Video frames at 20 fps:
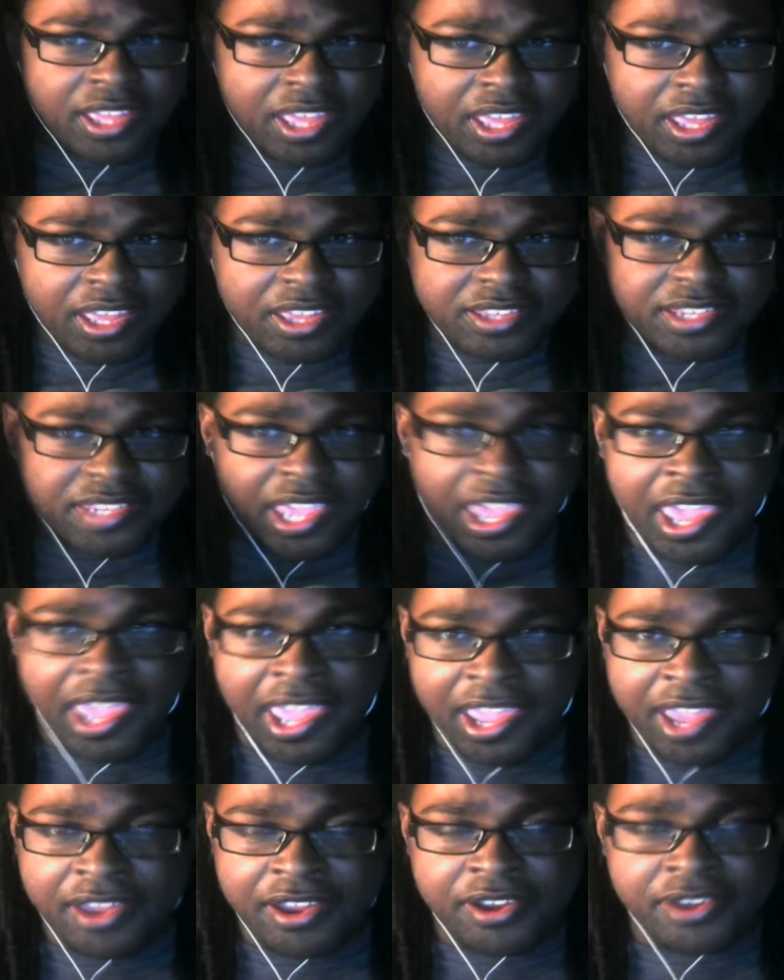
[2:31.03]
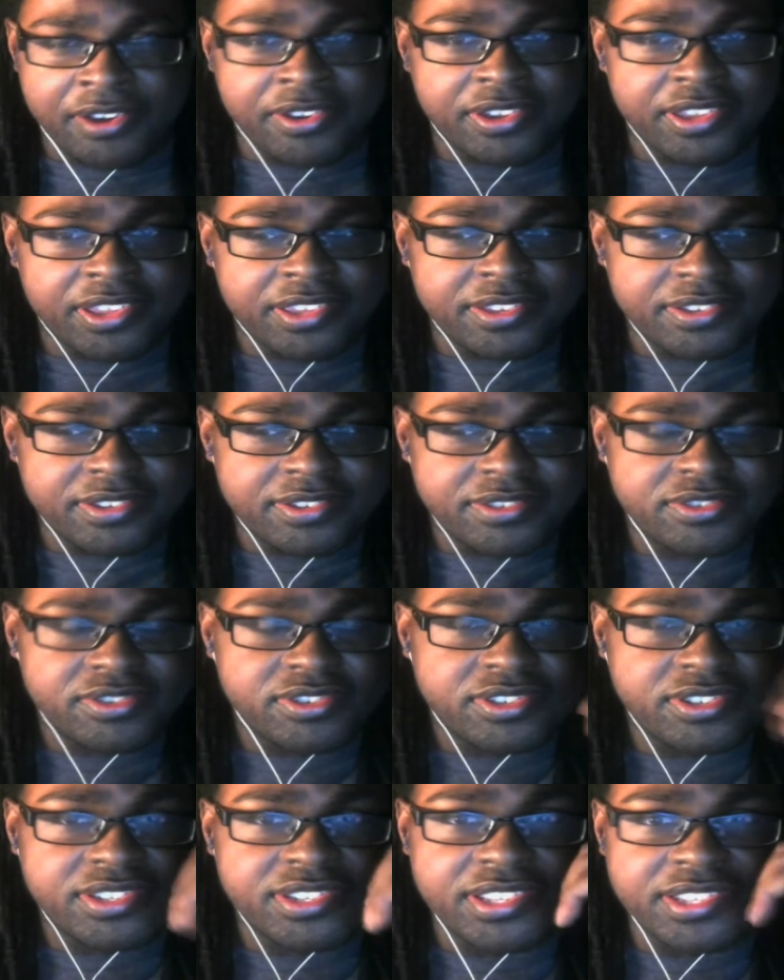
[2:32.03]
his hair is
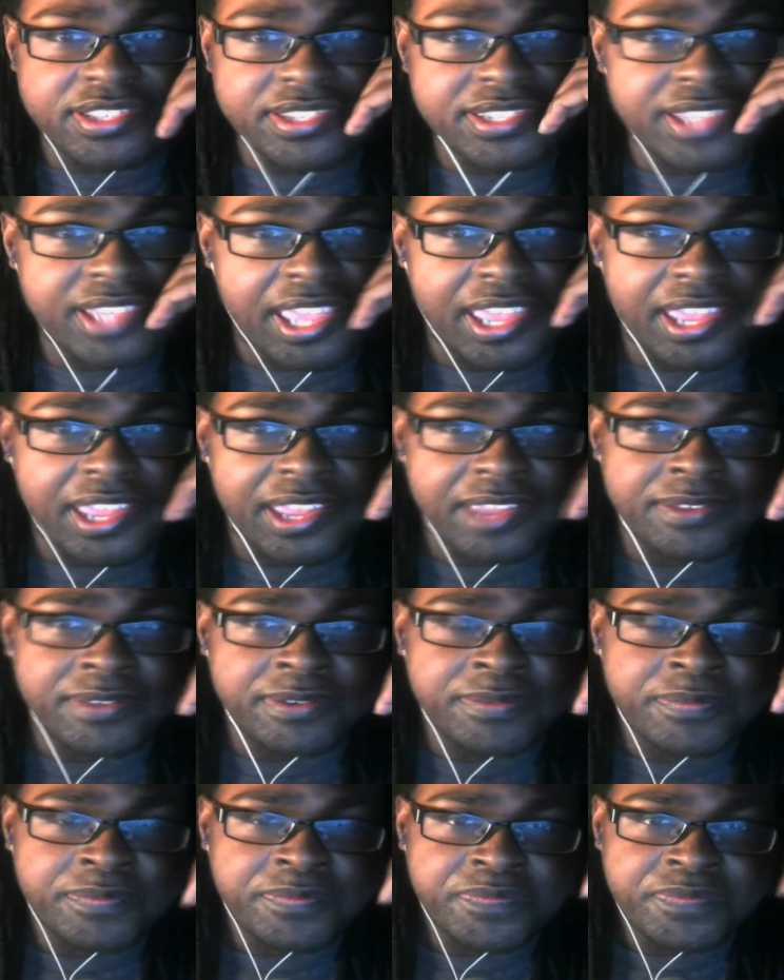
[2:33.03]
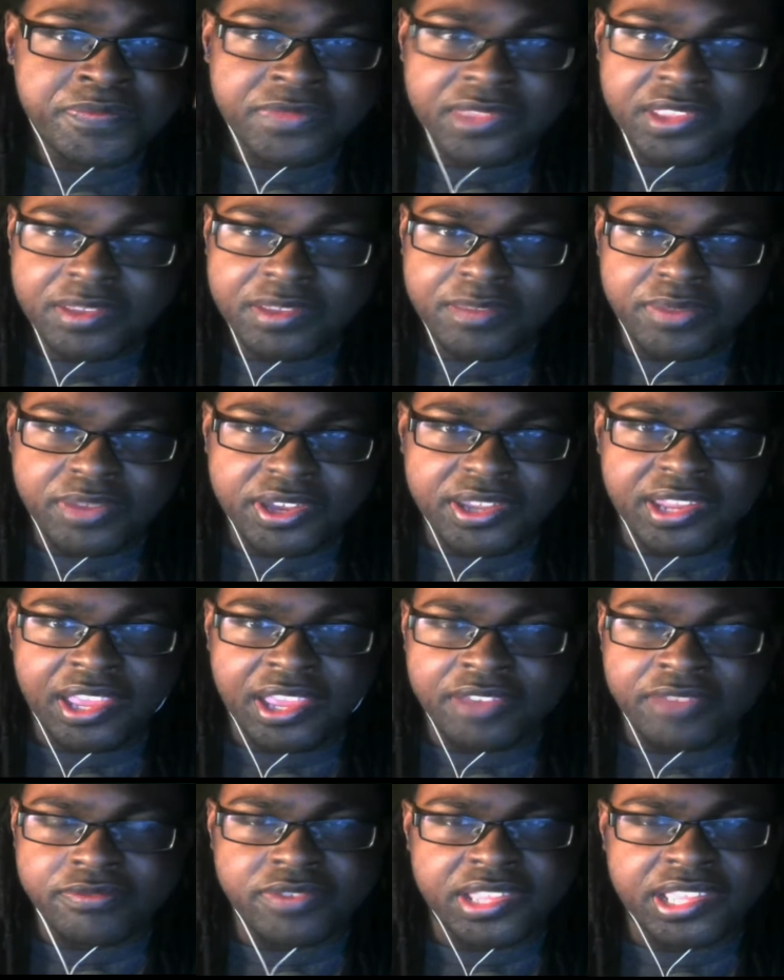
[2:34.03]
just insane. But I
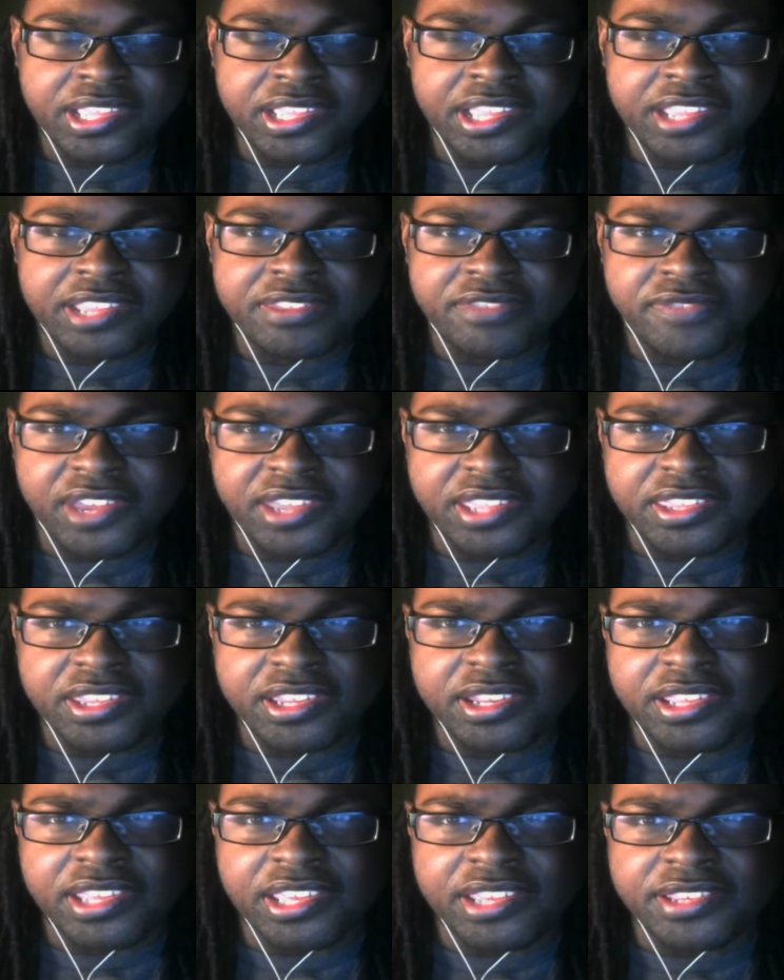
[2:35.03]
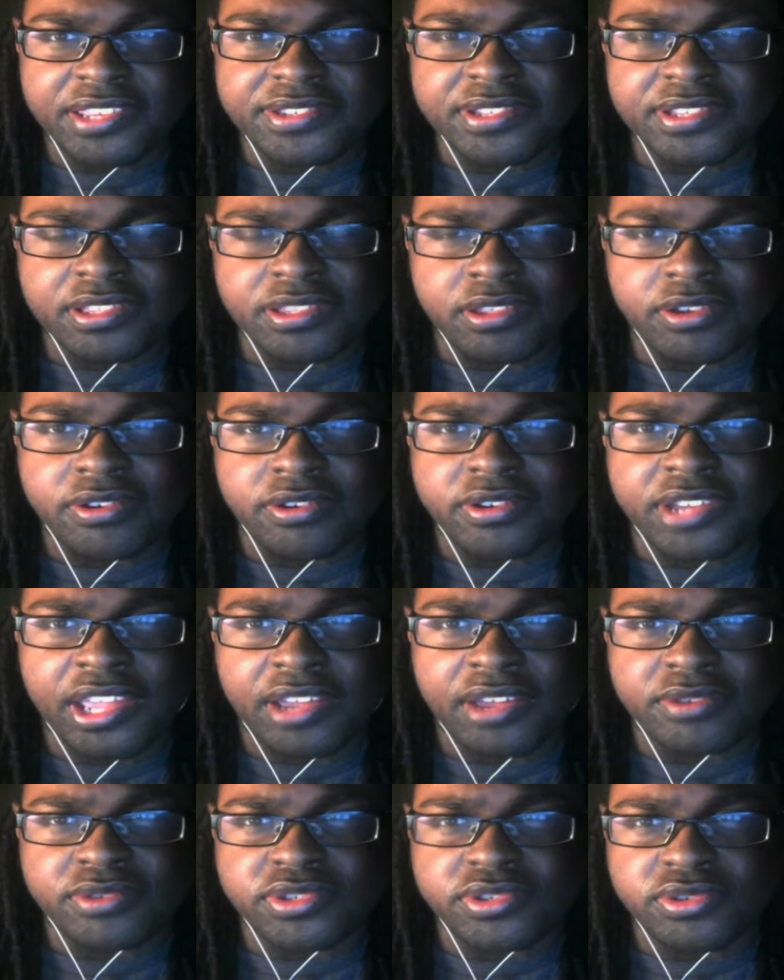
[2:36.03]
really like the fact that he's learned
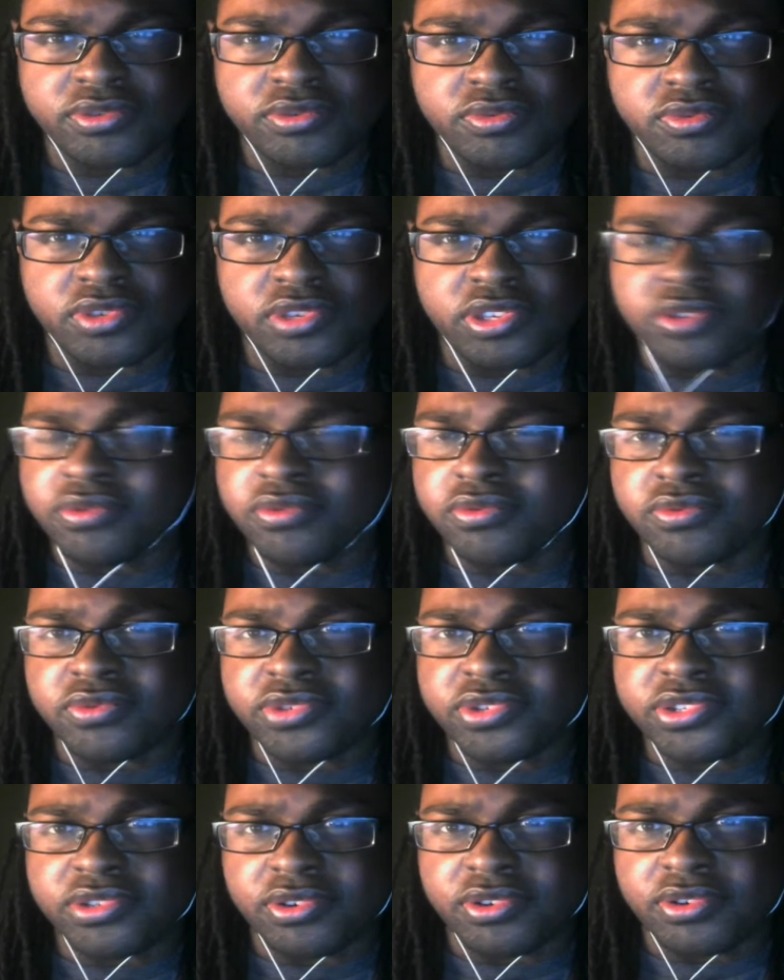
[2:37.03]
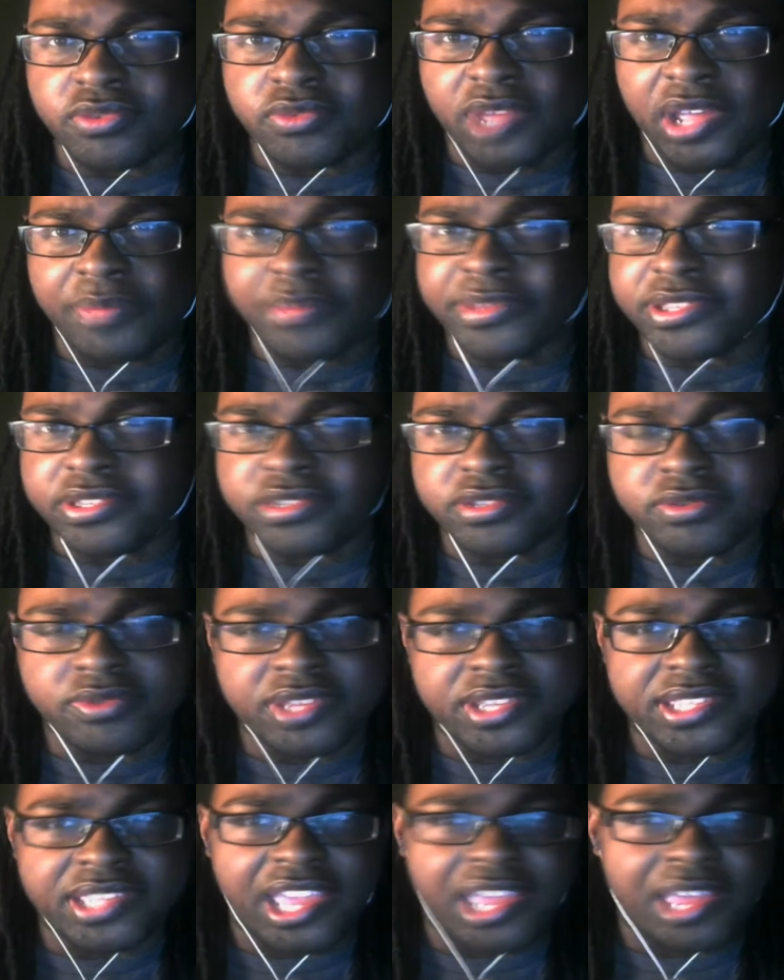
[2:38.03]
how to use certain weapons to
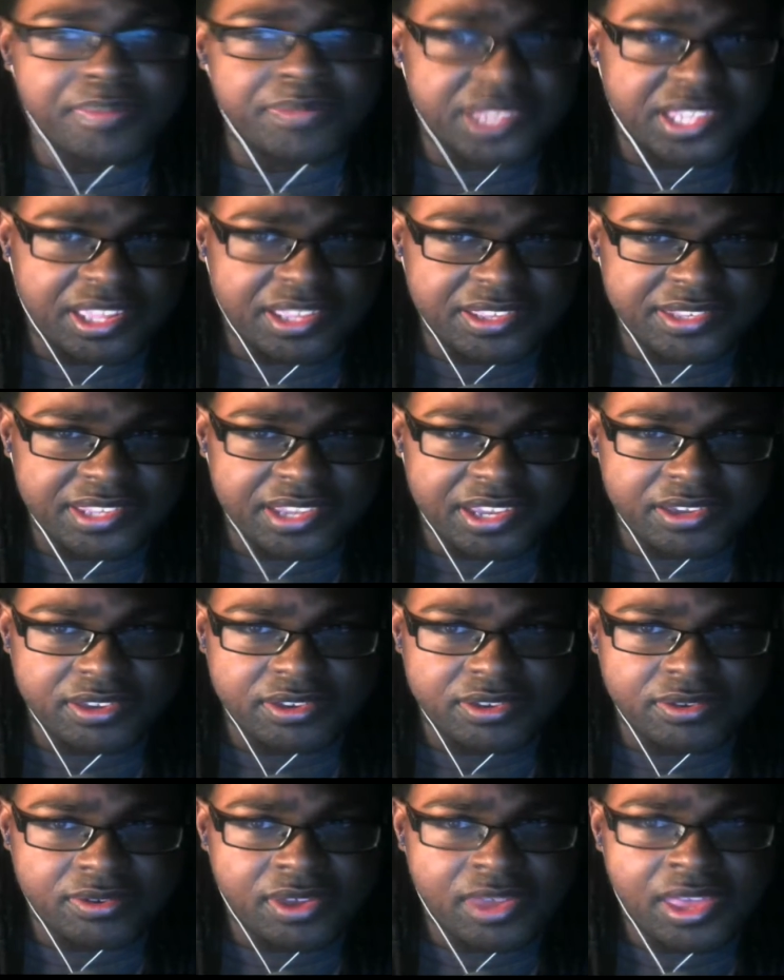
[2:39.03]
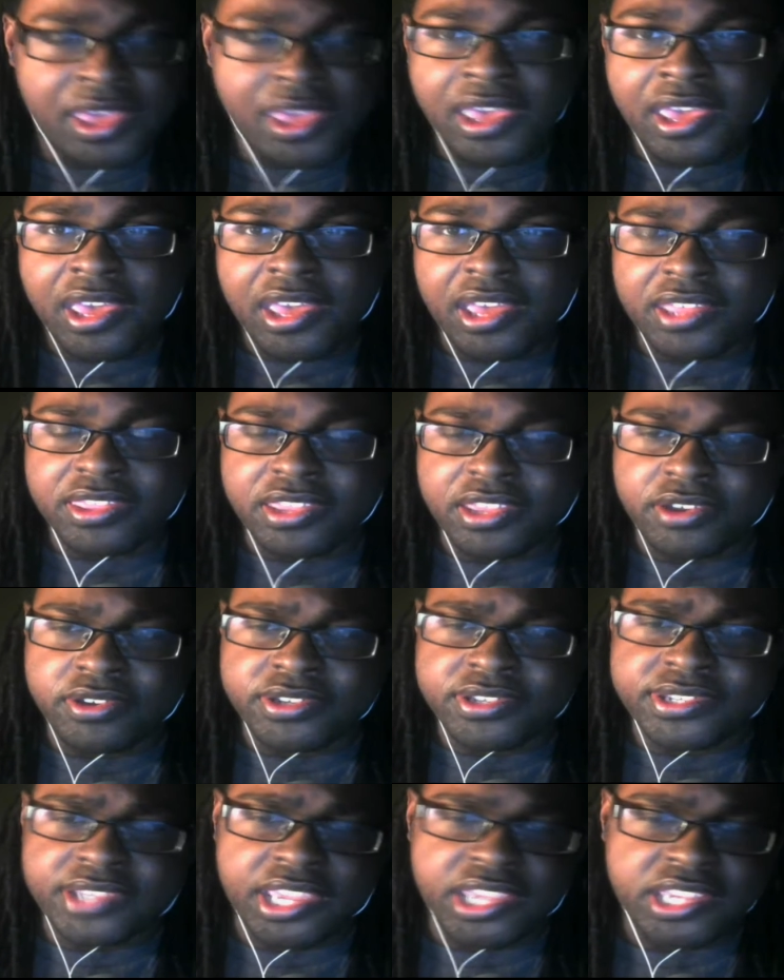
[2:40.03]
adapt against Aku. There
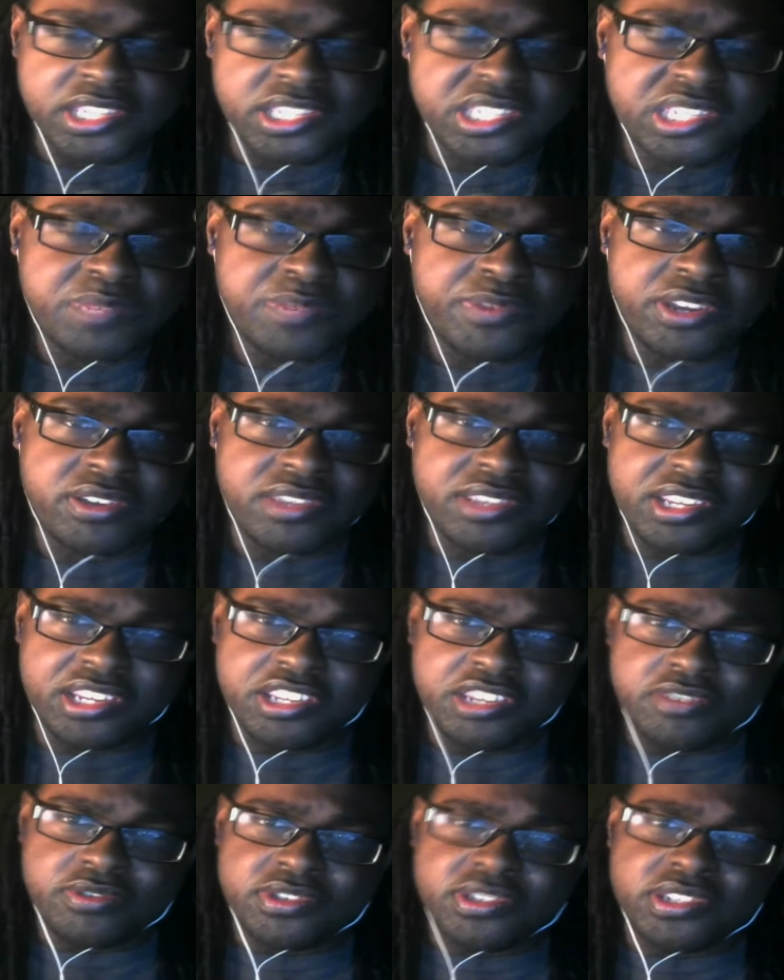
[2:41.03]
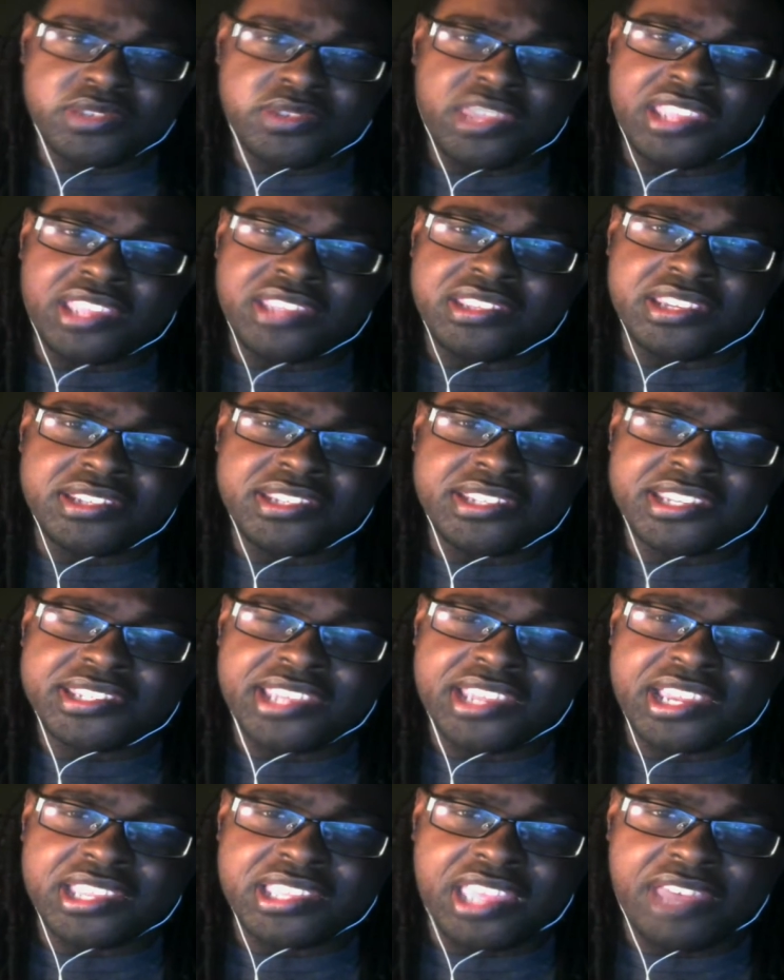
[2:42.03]
is a spear that he uses that doesn't
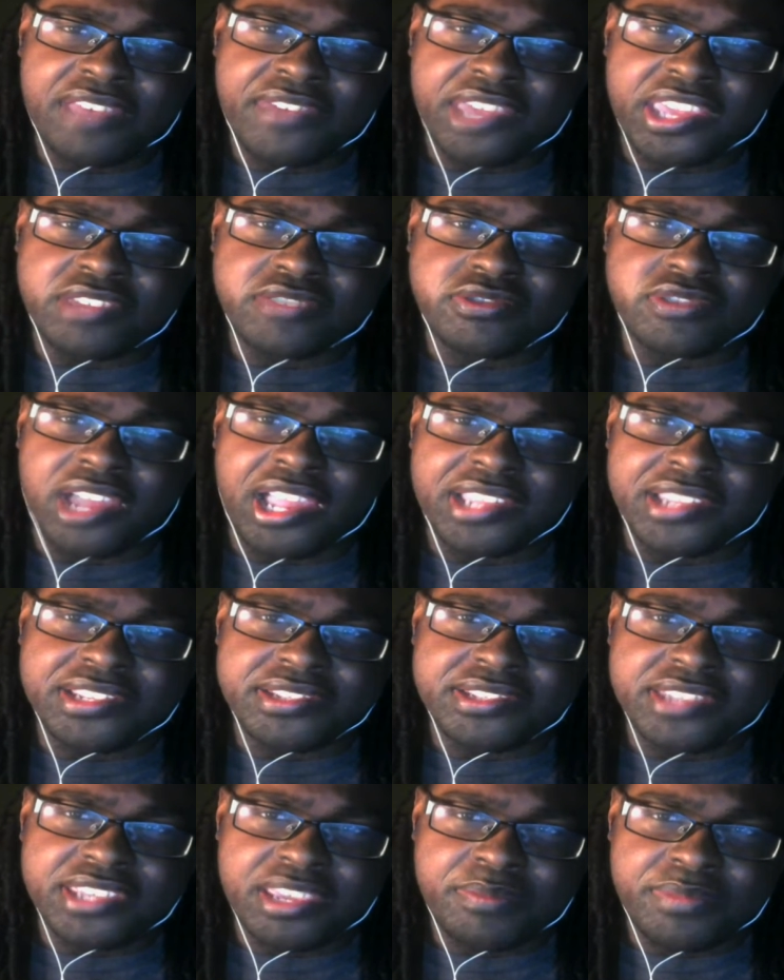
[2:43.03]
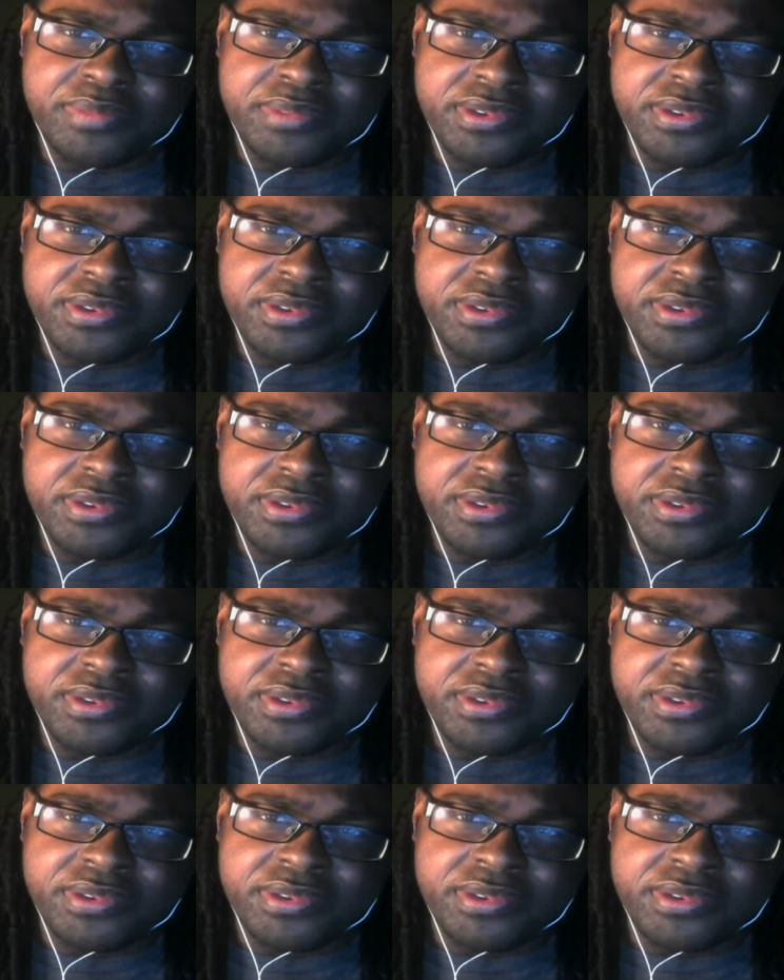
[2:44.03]
exactly have a trident tip,